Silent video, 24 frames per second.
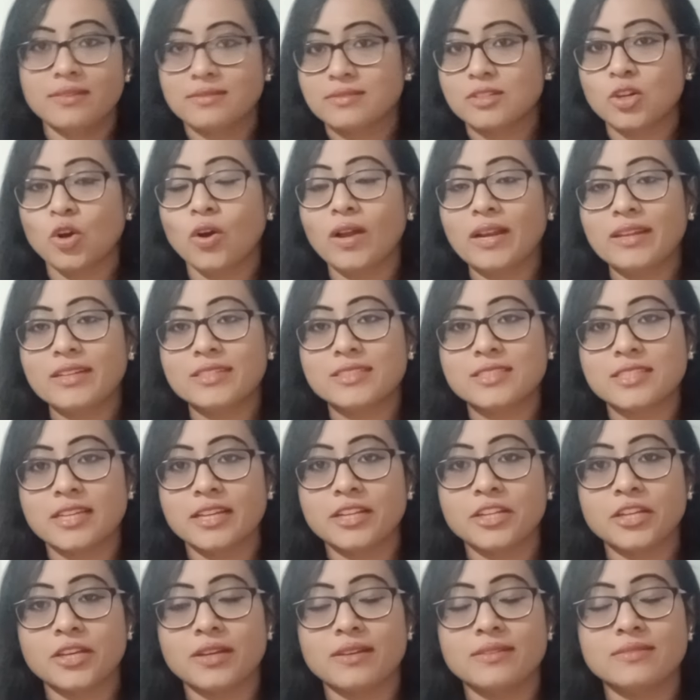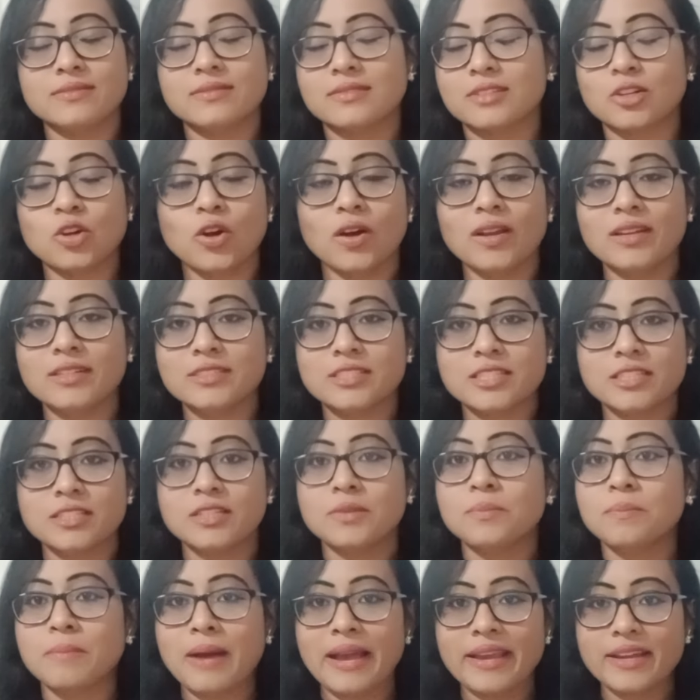college and college in
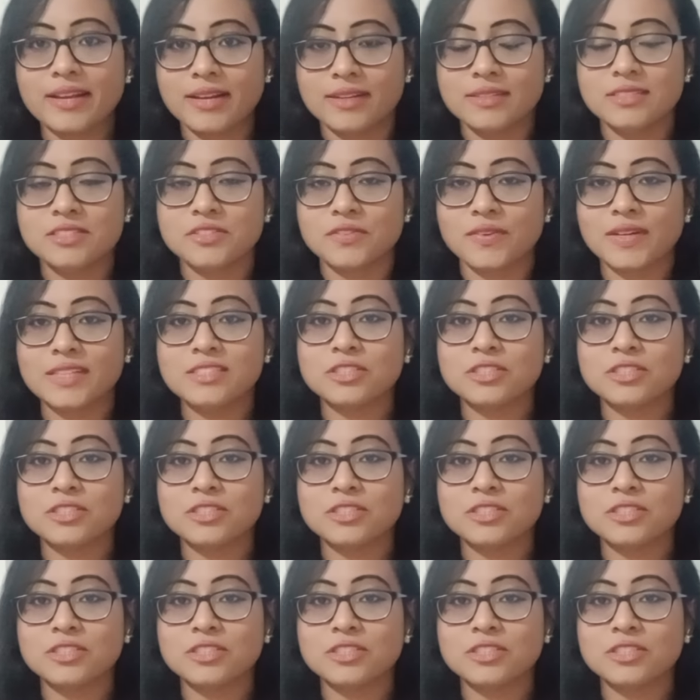my country.